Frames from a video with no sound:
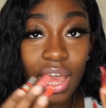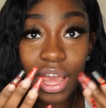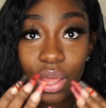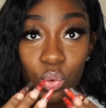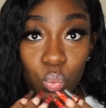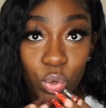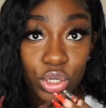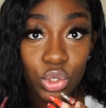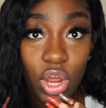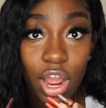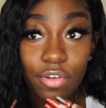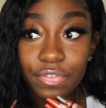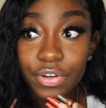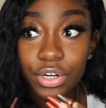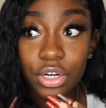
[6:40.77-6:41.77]
in
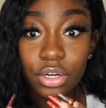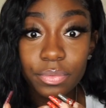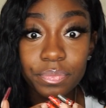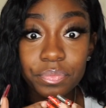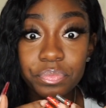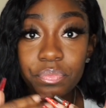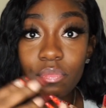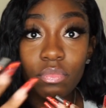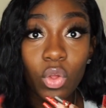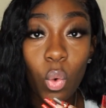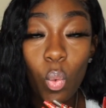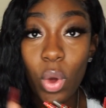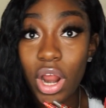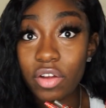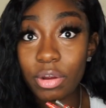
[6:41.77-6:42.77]
whatever
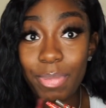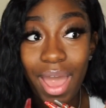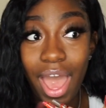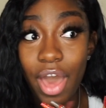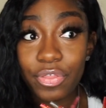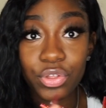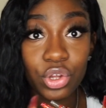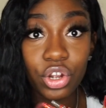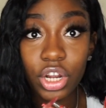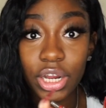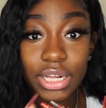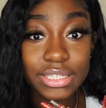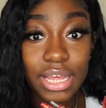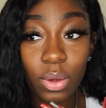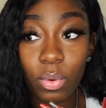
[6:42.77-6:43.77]
path you're
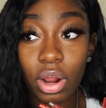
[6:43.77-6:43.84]
gonna take.